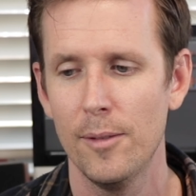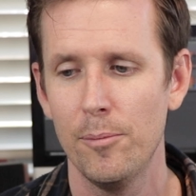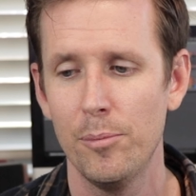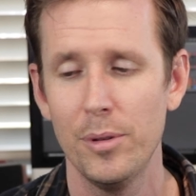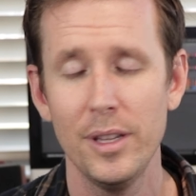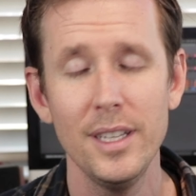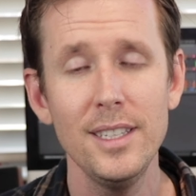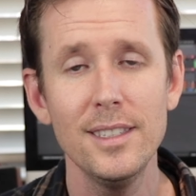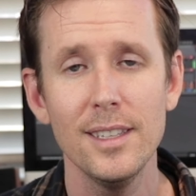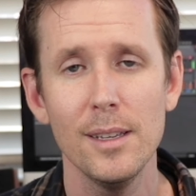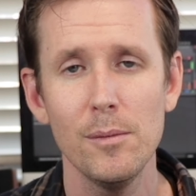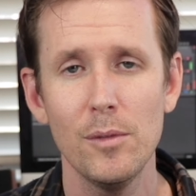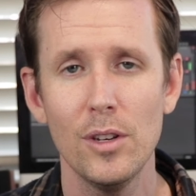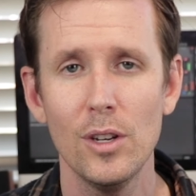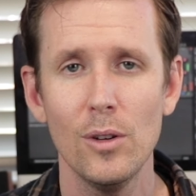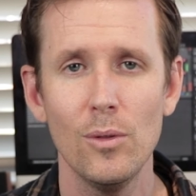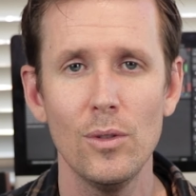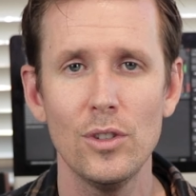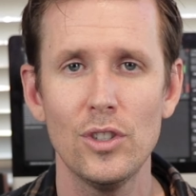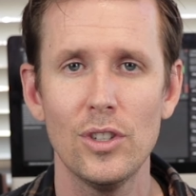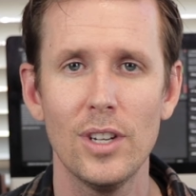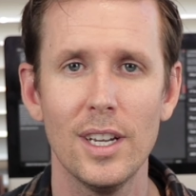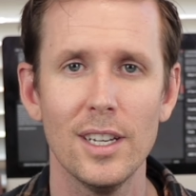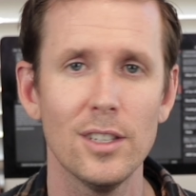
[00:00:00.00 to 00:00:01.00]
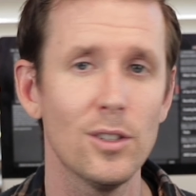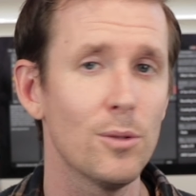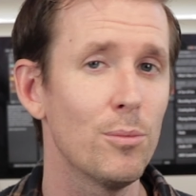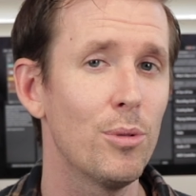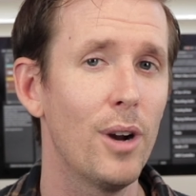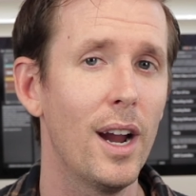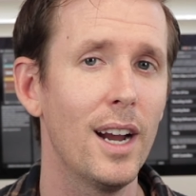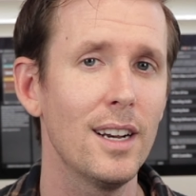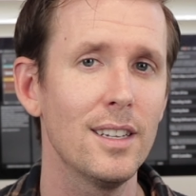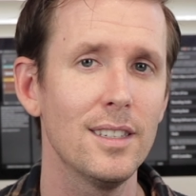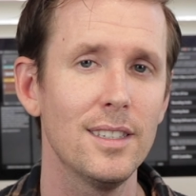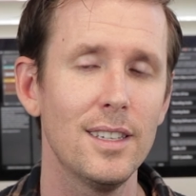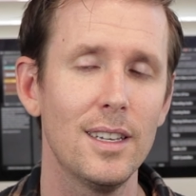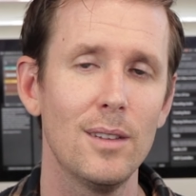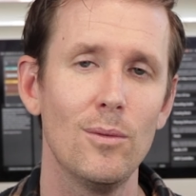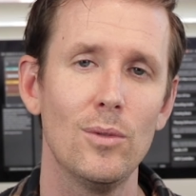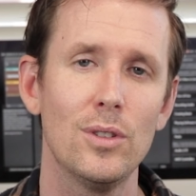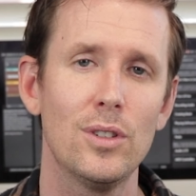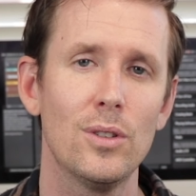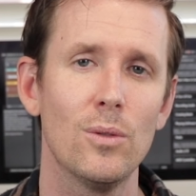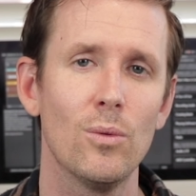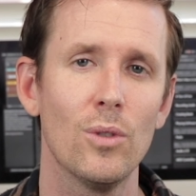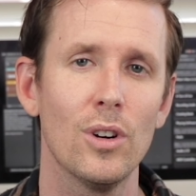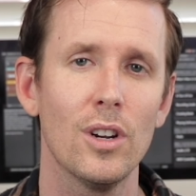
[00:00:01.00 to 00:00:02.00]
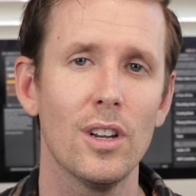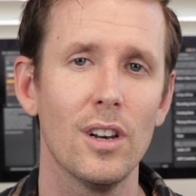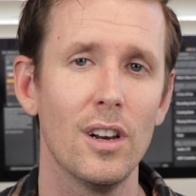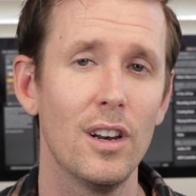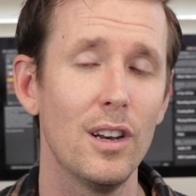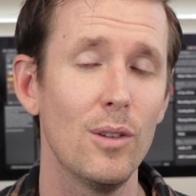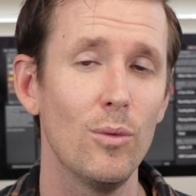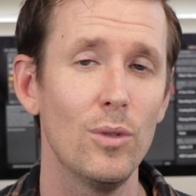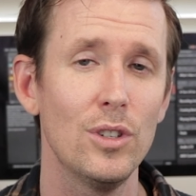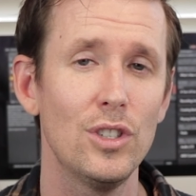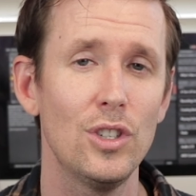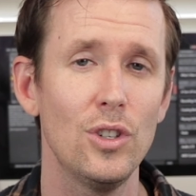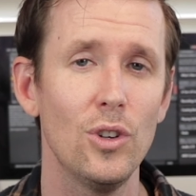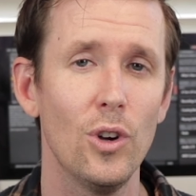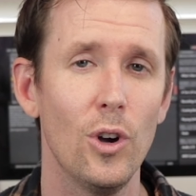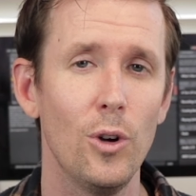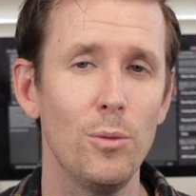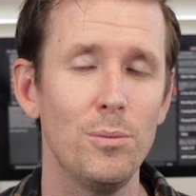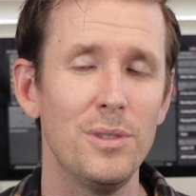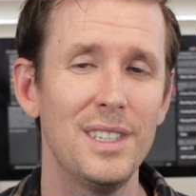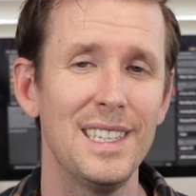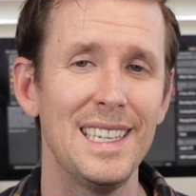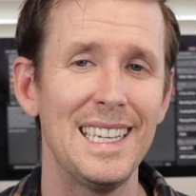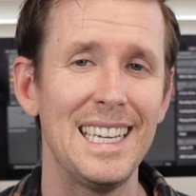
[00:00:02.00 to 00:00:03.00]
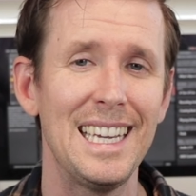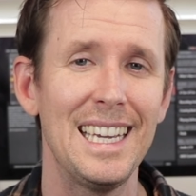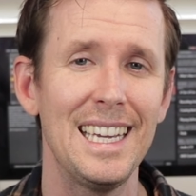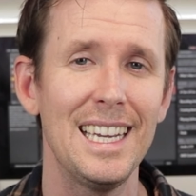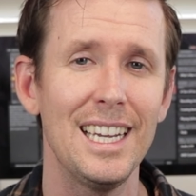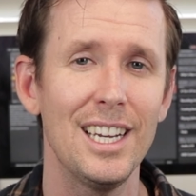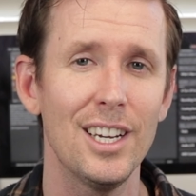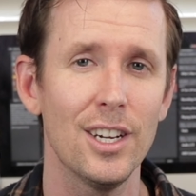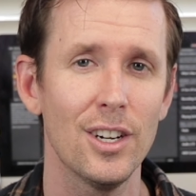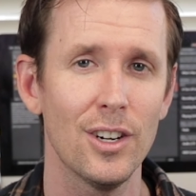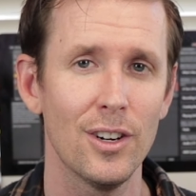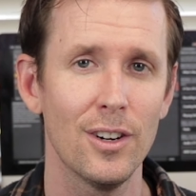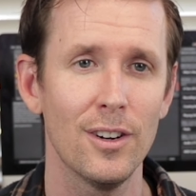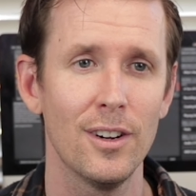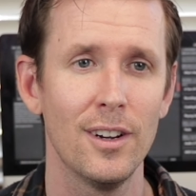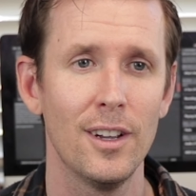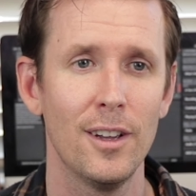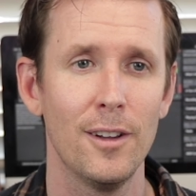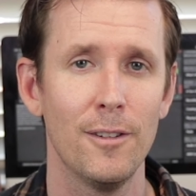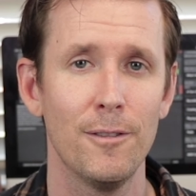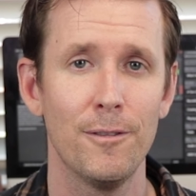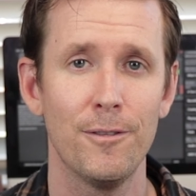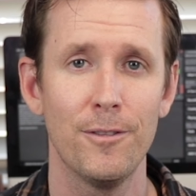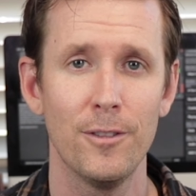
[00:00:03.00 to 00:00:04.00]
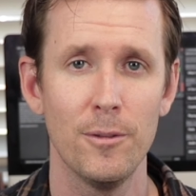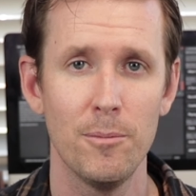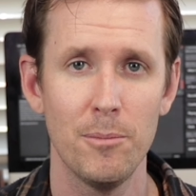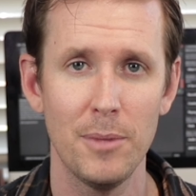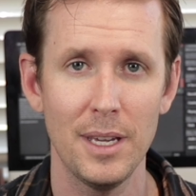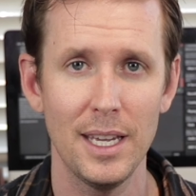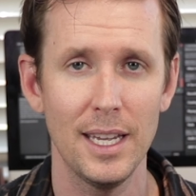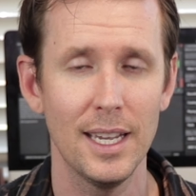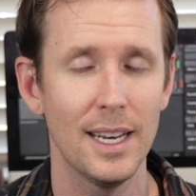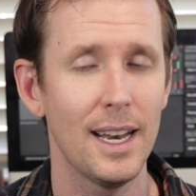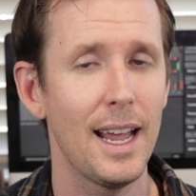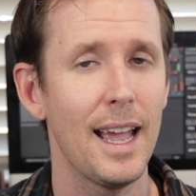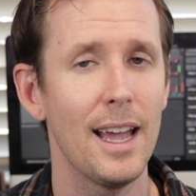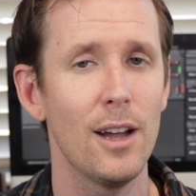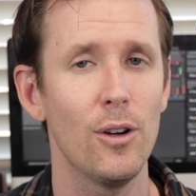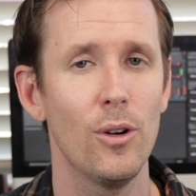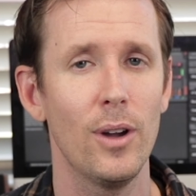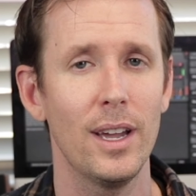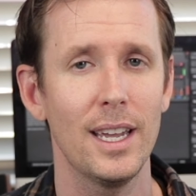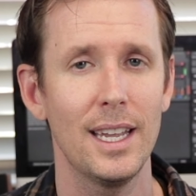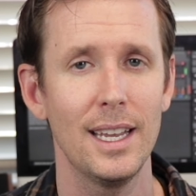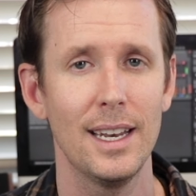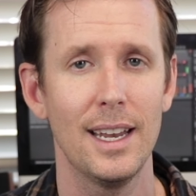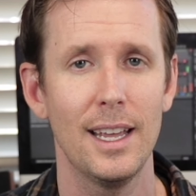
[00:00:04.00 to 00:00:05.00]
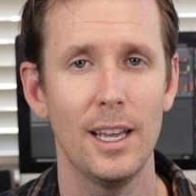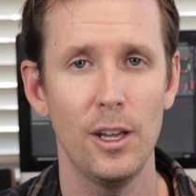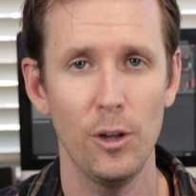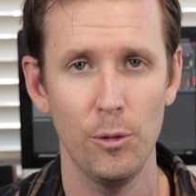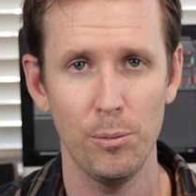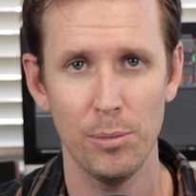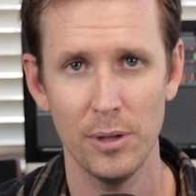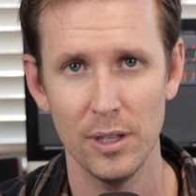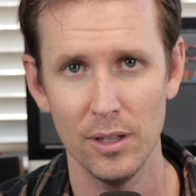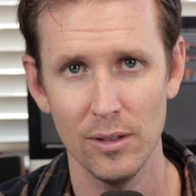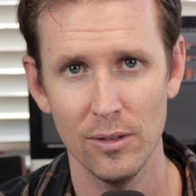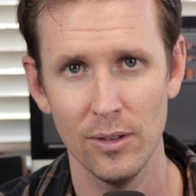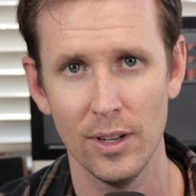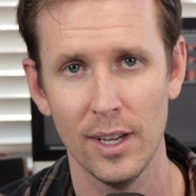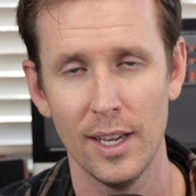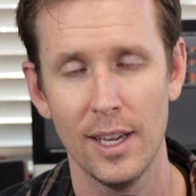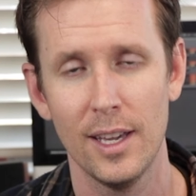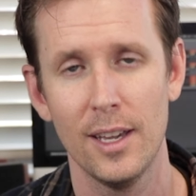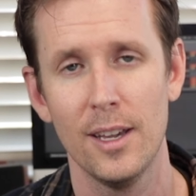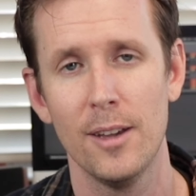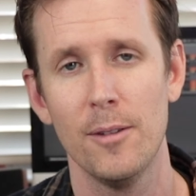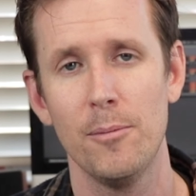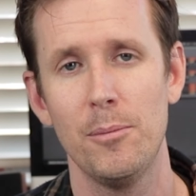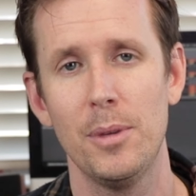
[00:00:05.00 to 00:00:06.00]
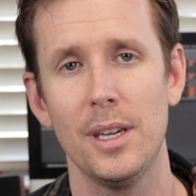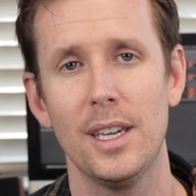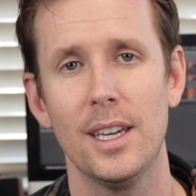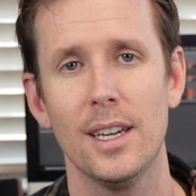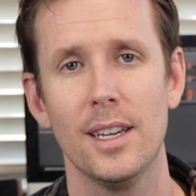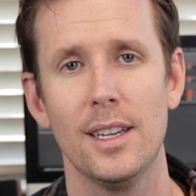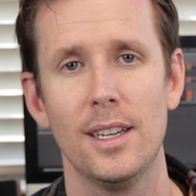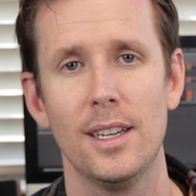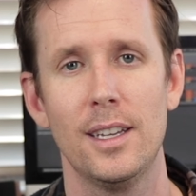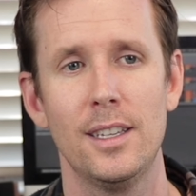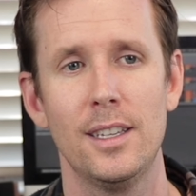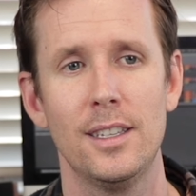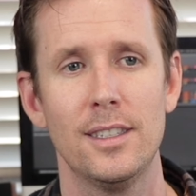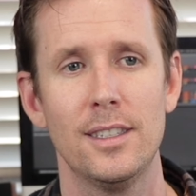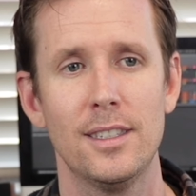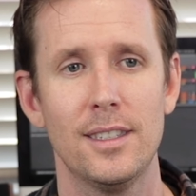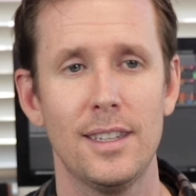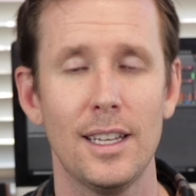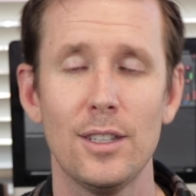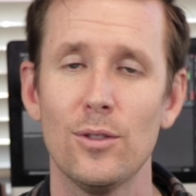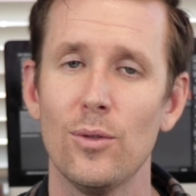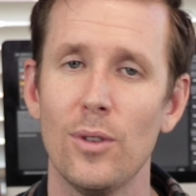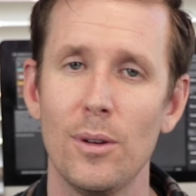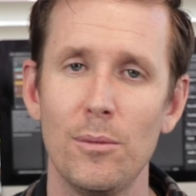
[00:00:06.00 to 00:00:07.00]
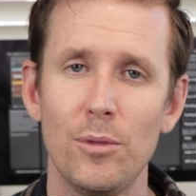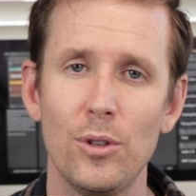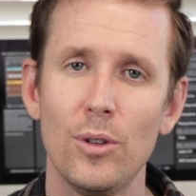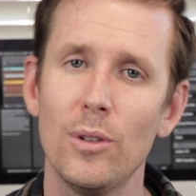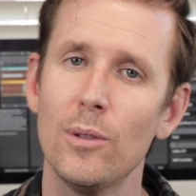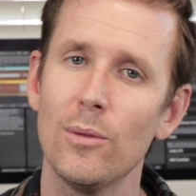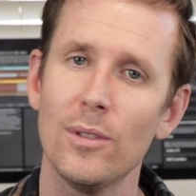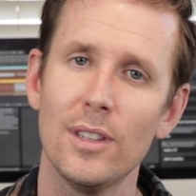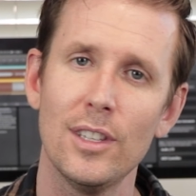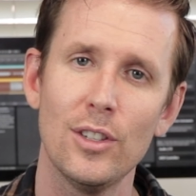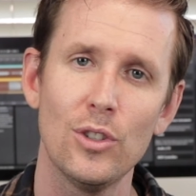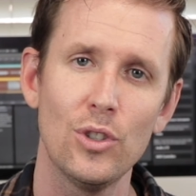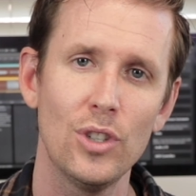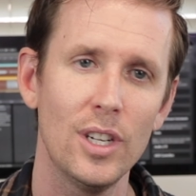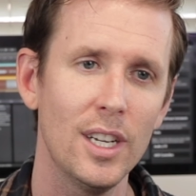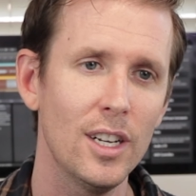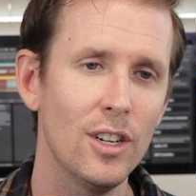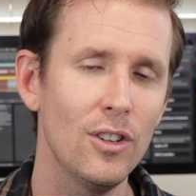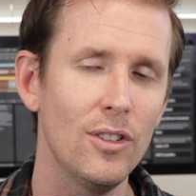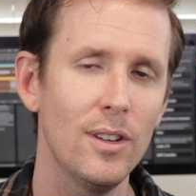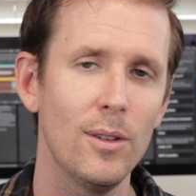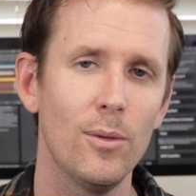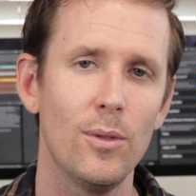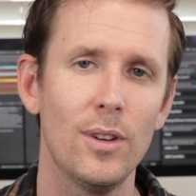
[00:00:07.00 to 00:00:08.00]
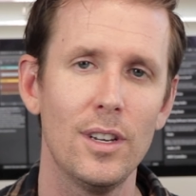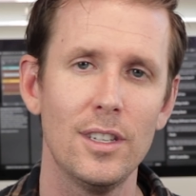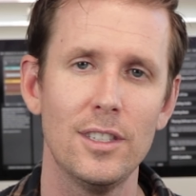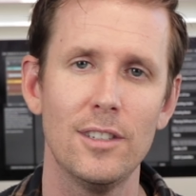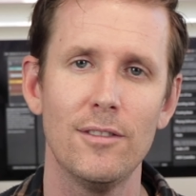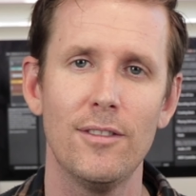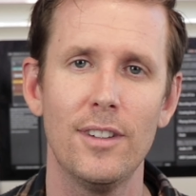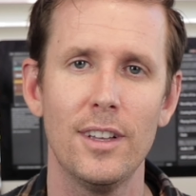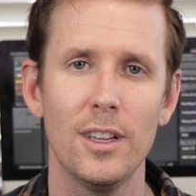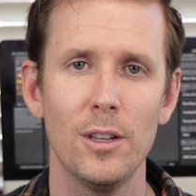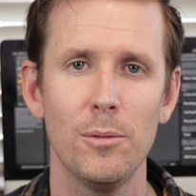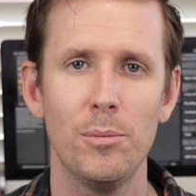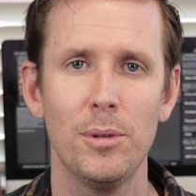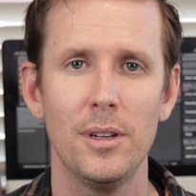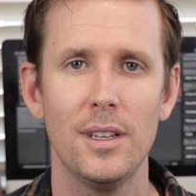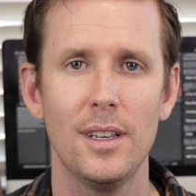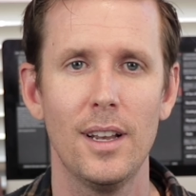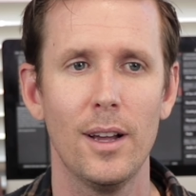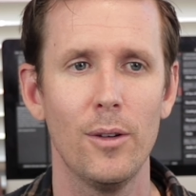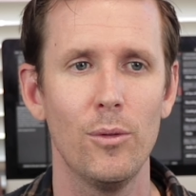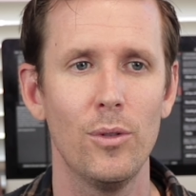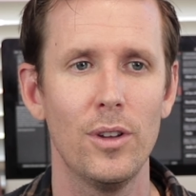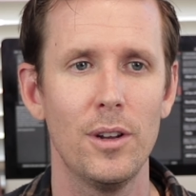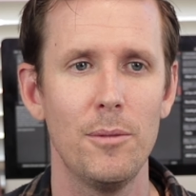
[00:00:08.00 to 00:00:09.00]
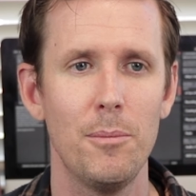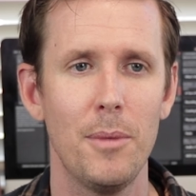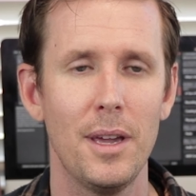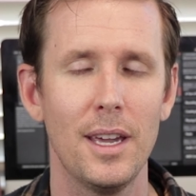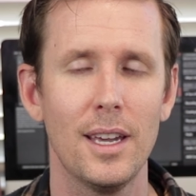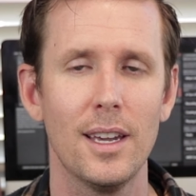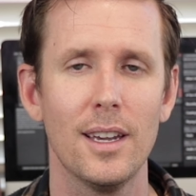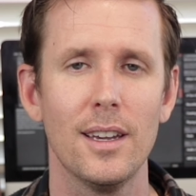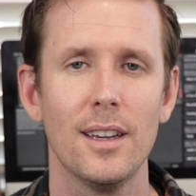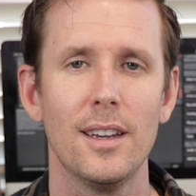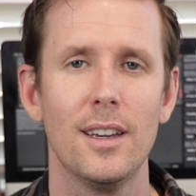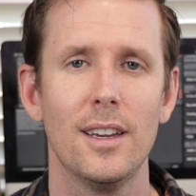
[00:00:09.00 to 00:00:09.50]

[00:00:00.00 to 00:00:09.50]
Please let me know what you guys are practicing and what you're working on and what you hope to hear from me and how I can help you, because that's what I'm doing with this channel. I want to develop it. I want to make